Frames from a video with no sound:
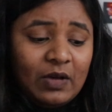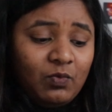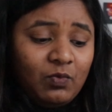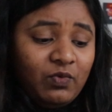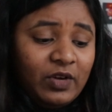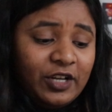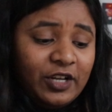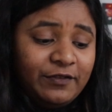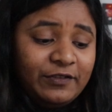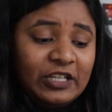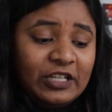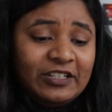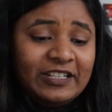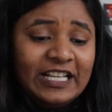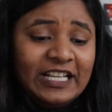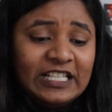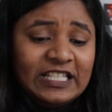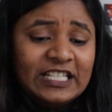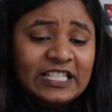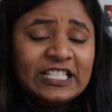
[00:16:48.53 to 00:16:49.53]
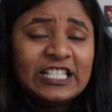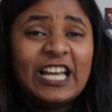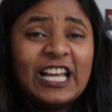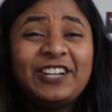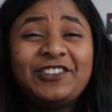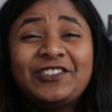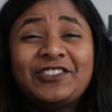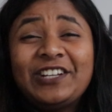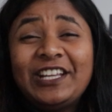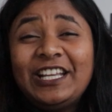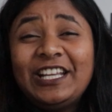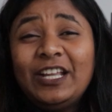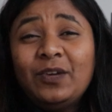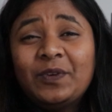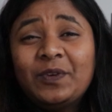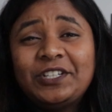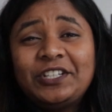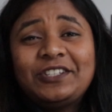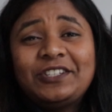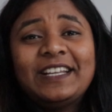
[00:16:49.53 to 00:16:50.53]
one of the reasons I really
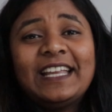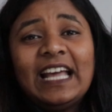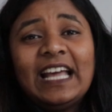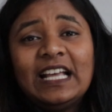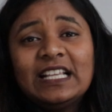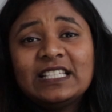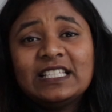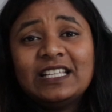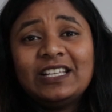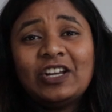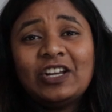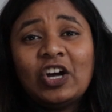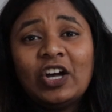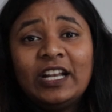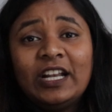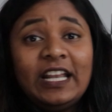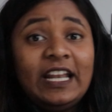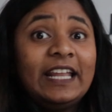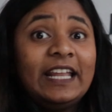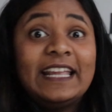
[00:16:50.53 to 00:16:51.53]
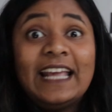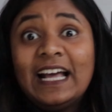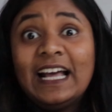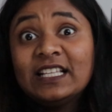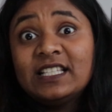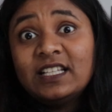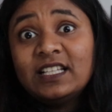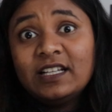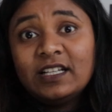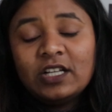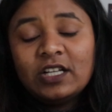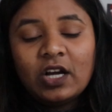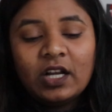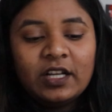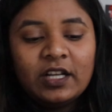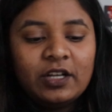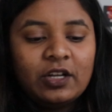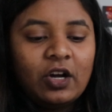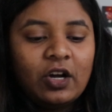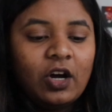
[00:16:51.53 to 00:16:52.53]
wanted to cast it on, and I casted it
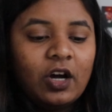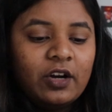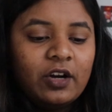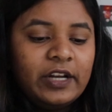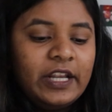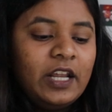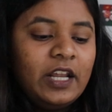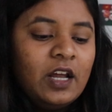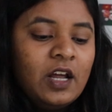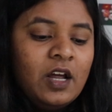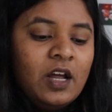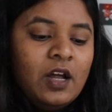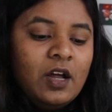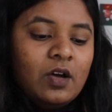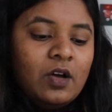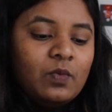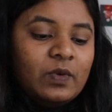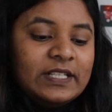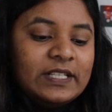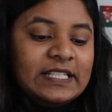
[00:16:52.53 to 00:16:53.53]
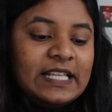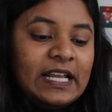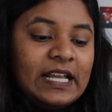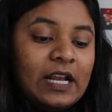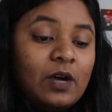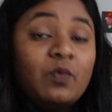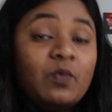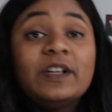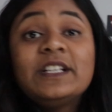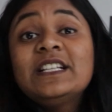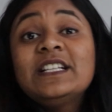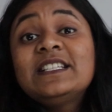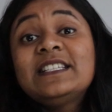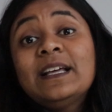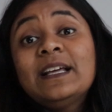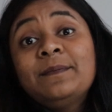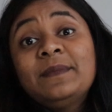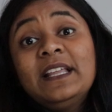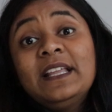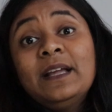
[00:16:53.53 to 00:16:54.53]
on in a hurry, was that I wanted
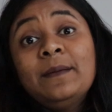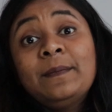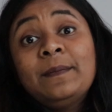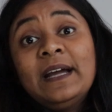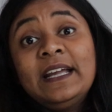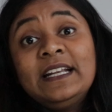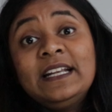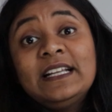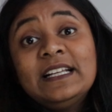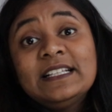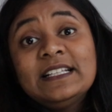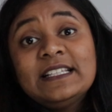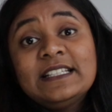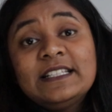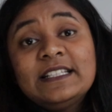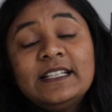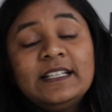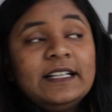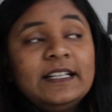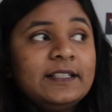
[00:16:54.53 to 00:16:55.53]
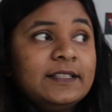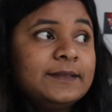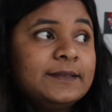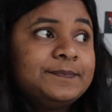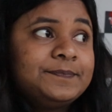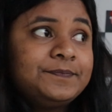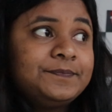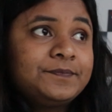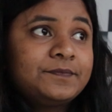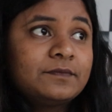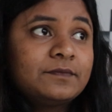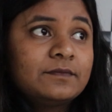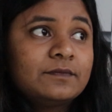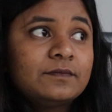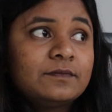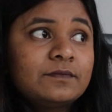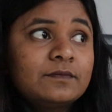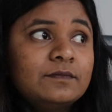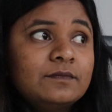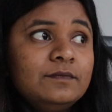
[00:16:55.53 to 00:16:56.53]
something mindless to knit.
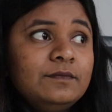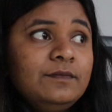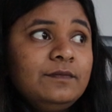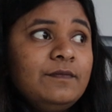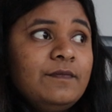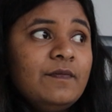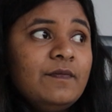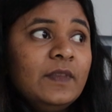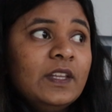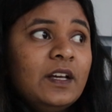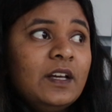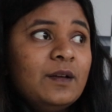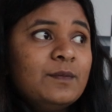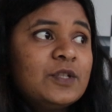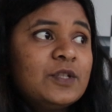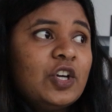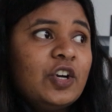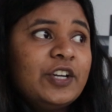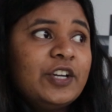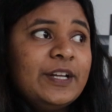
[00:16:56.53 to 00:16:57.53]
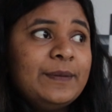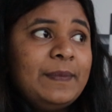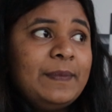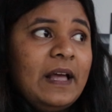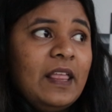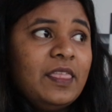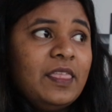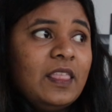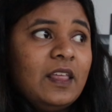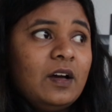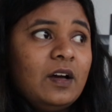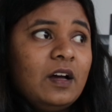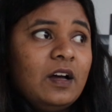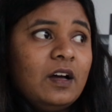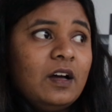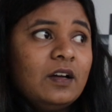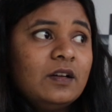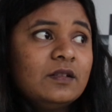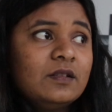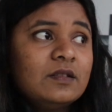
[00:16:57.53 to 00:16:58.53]
I'm sorry about
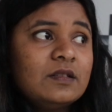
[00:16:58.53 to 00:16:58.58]
the